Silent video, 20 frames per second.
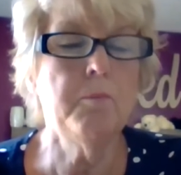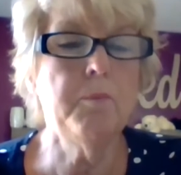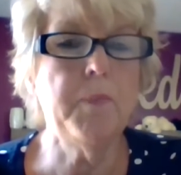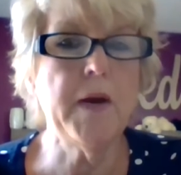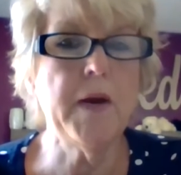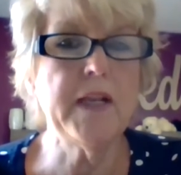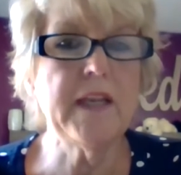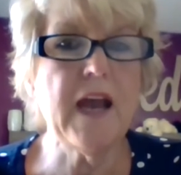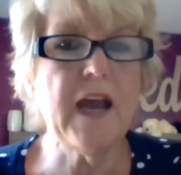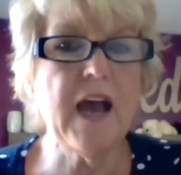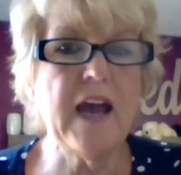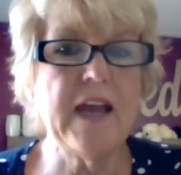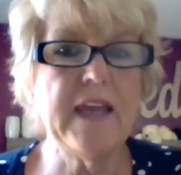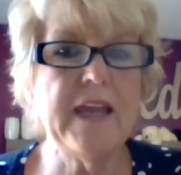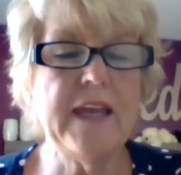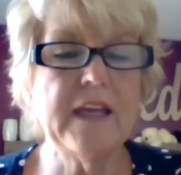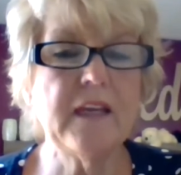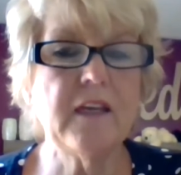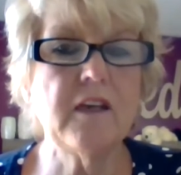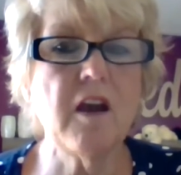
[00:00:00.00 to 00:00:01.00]
But I
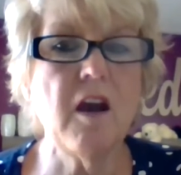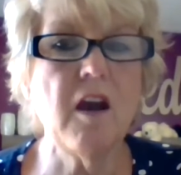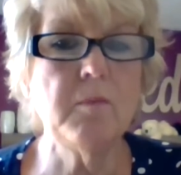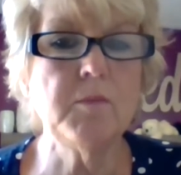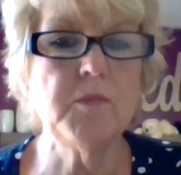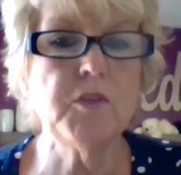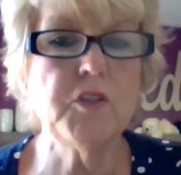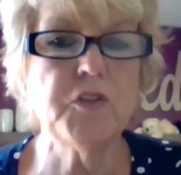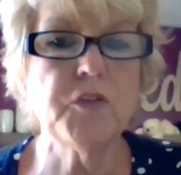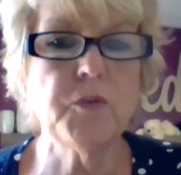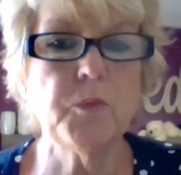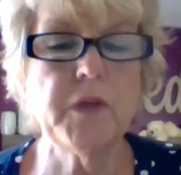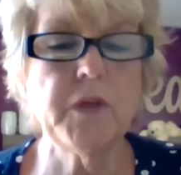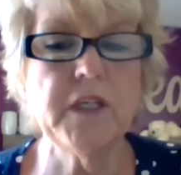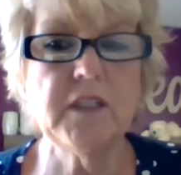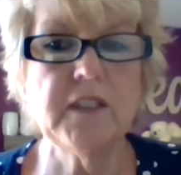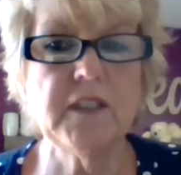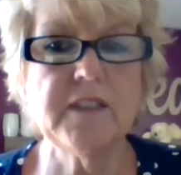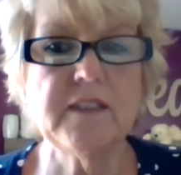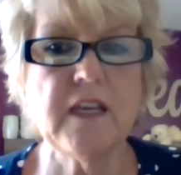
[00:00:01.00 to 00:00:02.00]
had come to the
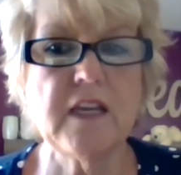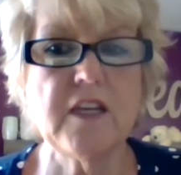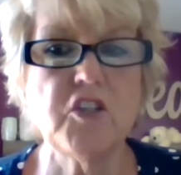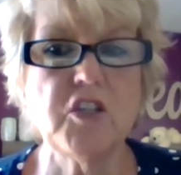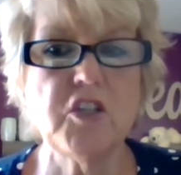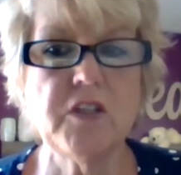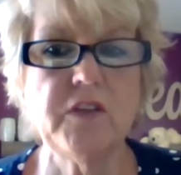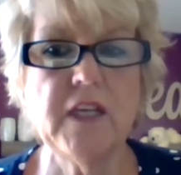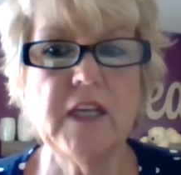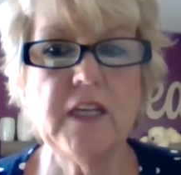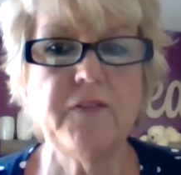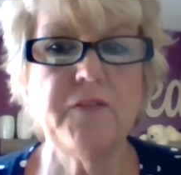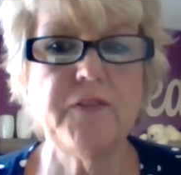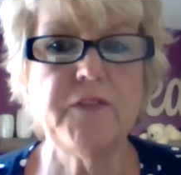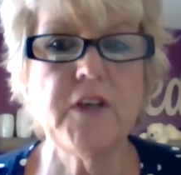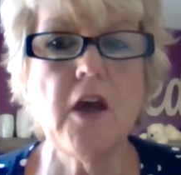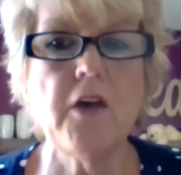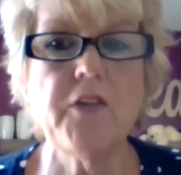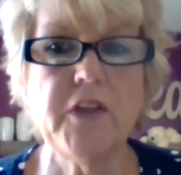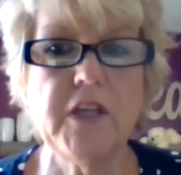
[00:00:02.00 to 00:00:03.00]
realization that if
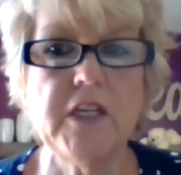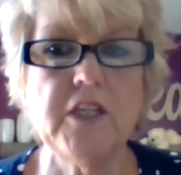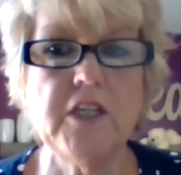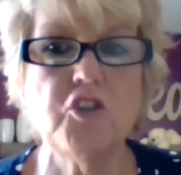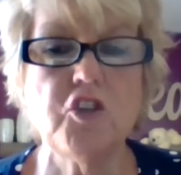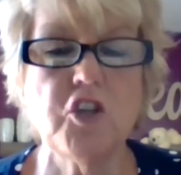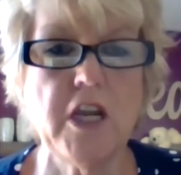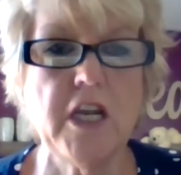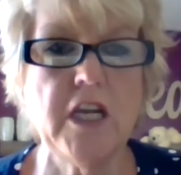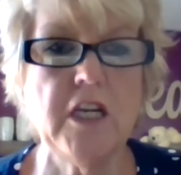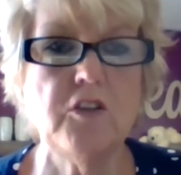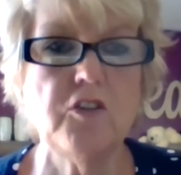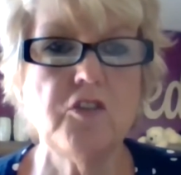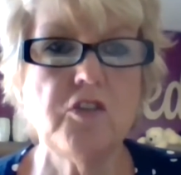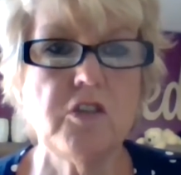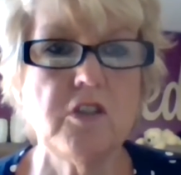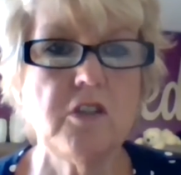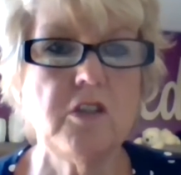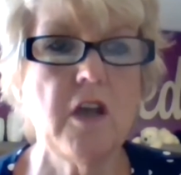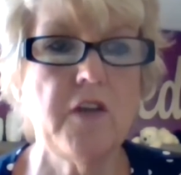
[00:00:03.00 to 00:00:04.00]
nothing
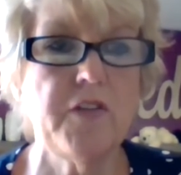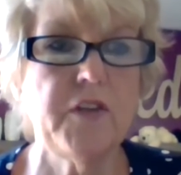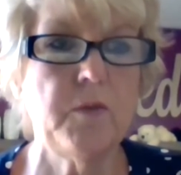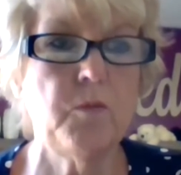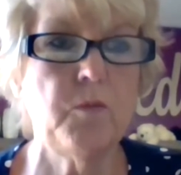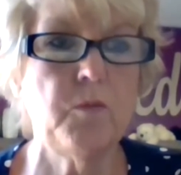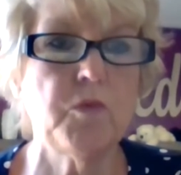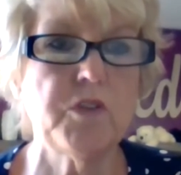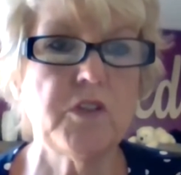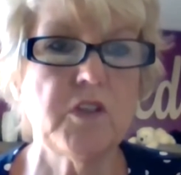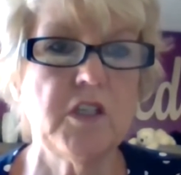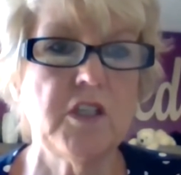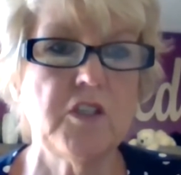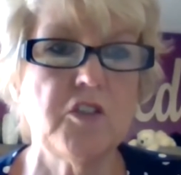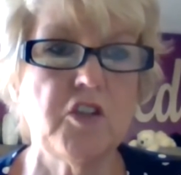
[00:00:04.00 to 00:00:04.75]
changed, nothing was going